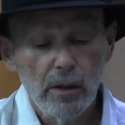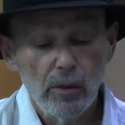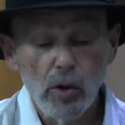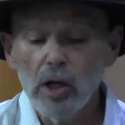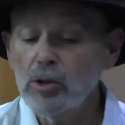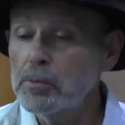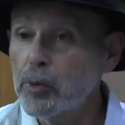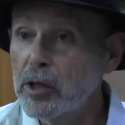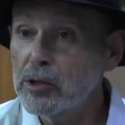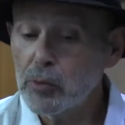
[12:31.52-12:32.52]
Rachel's
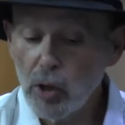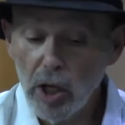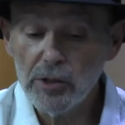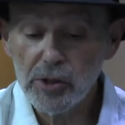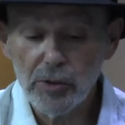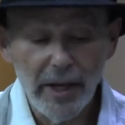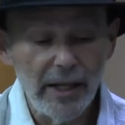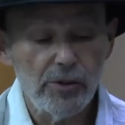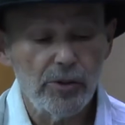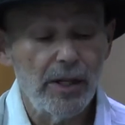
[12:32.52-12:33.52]
prayers were also
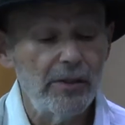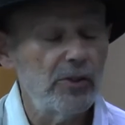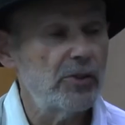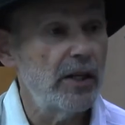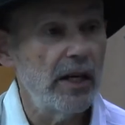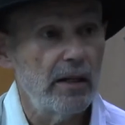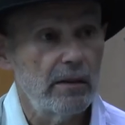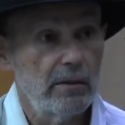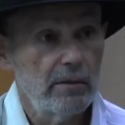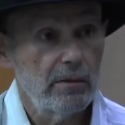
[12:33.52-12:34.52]
answered on this day.
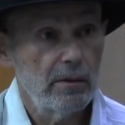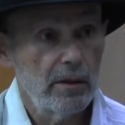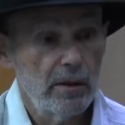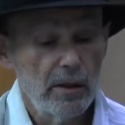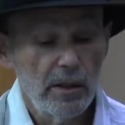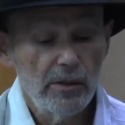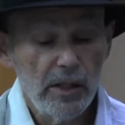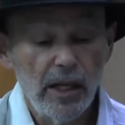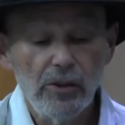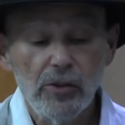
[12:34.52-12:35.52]

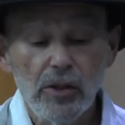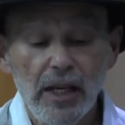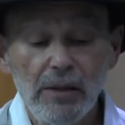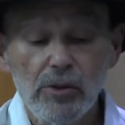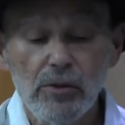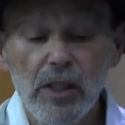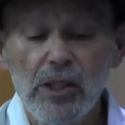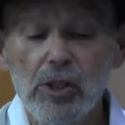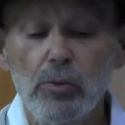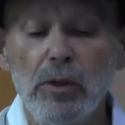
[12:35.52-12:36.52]
Together, the names of
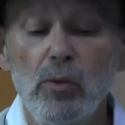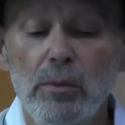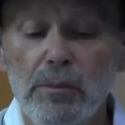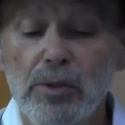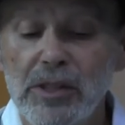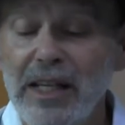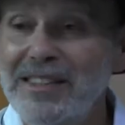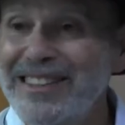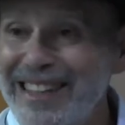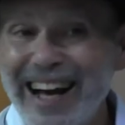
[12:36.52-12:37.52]
these three women
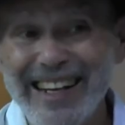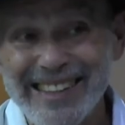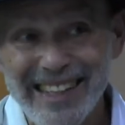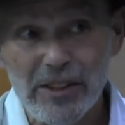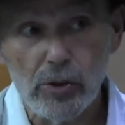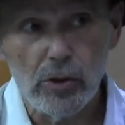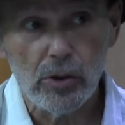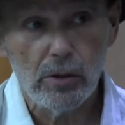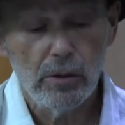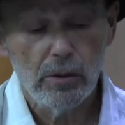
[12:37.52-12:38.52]
possess nine
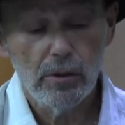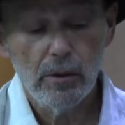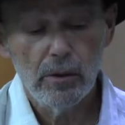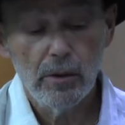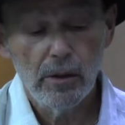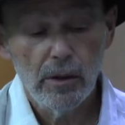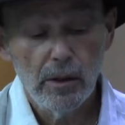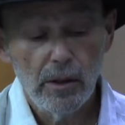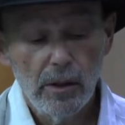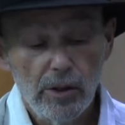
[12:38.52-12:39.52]
letters.
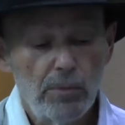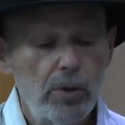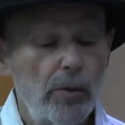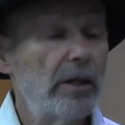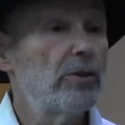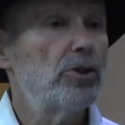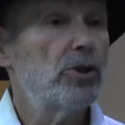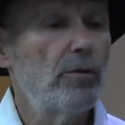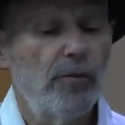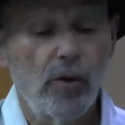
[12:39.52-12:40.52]
The blowing of the
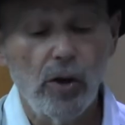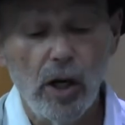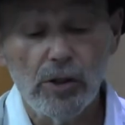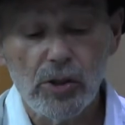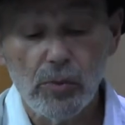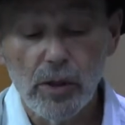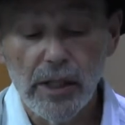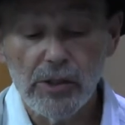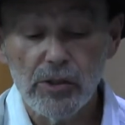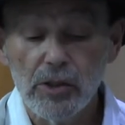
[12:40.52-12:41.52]
shofar also
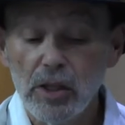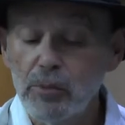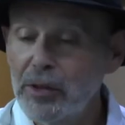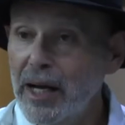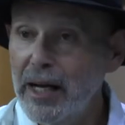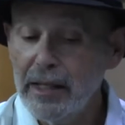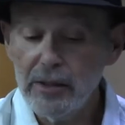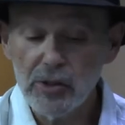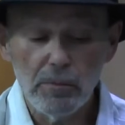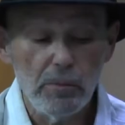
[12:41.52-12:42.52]
relates to the number nine
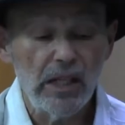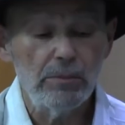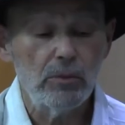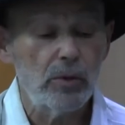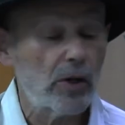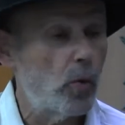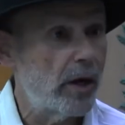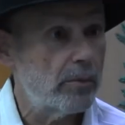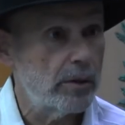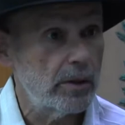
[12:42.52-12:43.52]
as the minimum
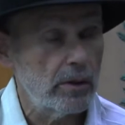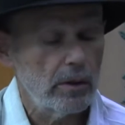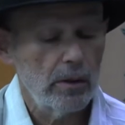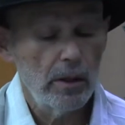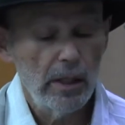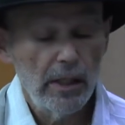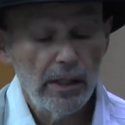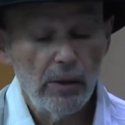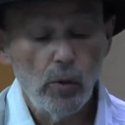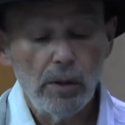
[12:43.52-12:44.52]
requirement
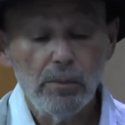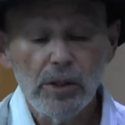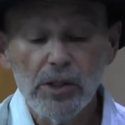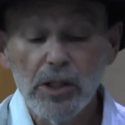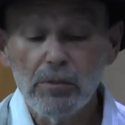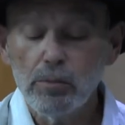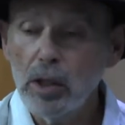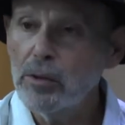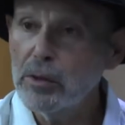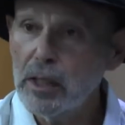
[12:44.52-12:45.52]
that one must hear
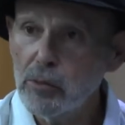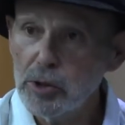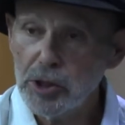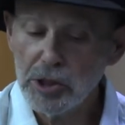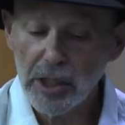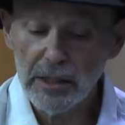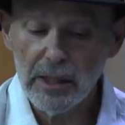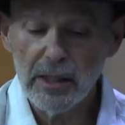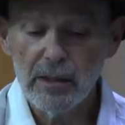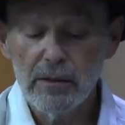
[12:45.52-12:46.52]
blown on Rosh Hashanah.